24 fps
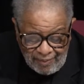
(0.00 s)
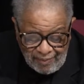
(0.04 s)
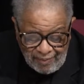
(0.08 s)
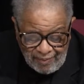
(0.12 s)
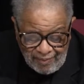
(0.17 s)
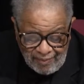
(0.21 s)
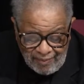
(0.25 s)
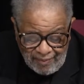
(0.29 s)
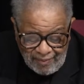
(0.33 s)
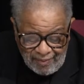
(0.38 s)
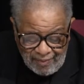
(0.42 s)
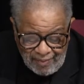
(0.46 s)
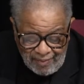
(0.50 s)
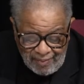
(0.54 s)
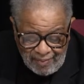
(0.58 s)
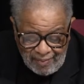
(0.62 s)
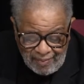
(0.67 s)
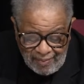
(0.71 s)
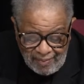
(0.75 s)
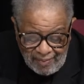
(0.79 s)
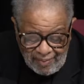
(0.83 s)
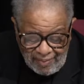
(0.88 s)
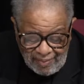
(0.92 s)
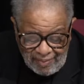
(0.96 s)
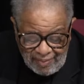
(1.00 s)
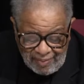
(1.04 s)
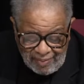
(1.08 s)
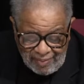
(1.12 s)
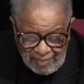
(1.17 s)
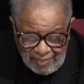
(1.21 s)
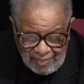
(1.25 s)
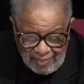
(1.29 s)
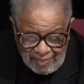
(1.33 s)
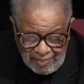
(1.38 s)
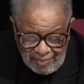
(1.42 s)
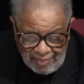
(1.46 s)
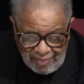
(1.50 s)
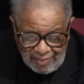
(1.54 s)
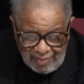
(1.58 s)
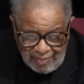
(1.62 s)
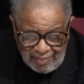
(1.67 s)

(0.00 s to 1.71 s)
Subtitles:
the opportunity to